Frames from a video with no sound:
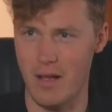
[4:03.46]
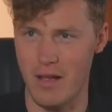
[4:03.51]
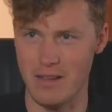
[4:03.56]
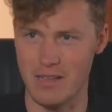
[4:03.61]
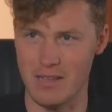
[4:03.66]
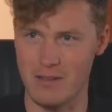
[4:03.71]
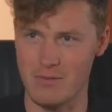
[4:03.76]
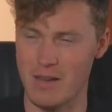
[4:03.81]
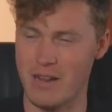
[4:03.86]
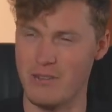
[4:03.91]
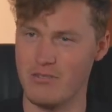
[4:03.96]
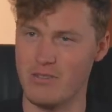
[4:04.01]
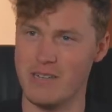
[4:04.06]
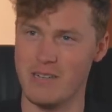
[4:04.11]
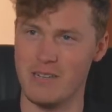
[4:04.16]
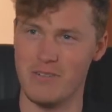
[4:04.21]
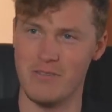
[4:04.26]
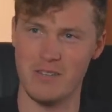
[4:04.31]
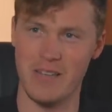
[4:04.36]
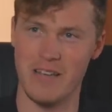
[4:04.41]
it seems
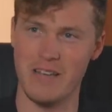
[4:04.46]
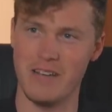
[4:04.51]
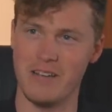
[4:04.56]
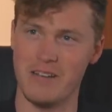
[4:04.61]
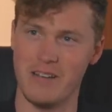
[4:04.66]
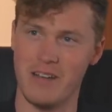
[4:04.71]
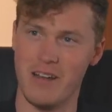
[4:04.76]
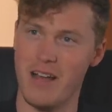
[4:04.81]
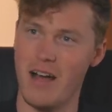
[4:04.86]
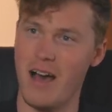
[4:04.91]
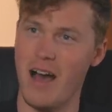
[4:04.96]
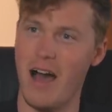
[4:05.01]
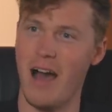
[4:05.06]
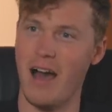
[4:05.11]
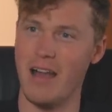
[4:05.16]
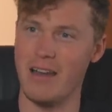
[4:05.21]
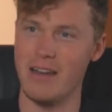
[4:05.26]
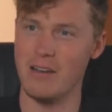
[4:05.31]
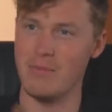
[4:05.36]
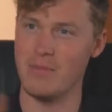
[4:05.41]
naturally to have taken
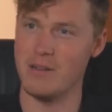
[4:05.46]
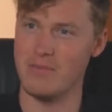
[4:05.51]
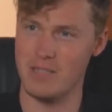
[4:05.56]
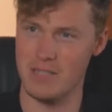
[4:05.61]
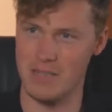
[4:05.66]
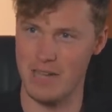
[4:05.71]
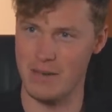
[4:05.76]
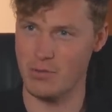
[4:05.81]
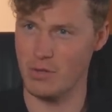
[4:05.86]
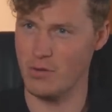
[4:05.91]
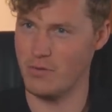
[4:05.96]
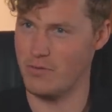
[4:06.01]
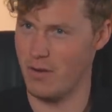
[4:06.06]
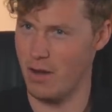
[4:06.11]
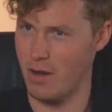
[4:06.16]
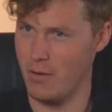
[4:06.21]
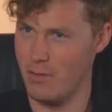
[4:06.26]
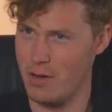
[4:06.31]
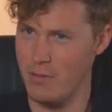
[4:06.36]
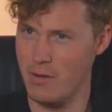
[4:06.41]
a little bit of a step too
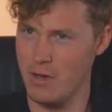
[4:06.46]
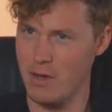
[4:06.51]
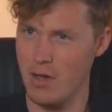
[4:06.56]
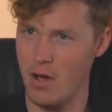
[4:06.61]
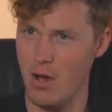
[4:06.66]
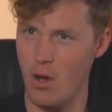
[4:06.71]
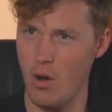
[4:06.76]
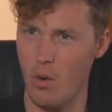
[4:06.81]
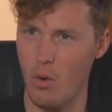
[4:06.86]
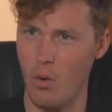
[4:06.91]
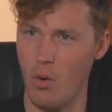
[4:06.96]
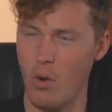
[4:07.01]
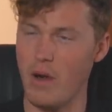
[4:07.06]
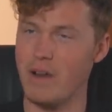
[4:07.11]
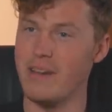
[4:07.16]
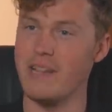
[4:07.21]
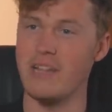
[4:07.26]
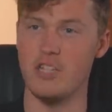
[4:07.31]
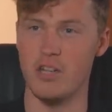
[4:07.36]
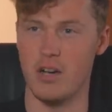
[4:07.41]
far, maybe, or
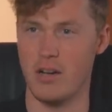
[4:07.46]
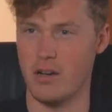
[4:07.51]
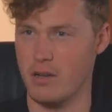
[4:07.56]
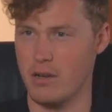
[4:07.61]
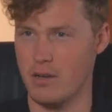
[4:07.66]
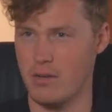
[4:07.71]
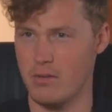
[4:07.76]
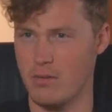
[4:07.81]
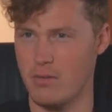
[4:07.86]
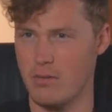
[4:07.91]
a knee jerk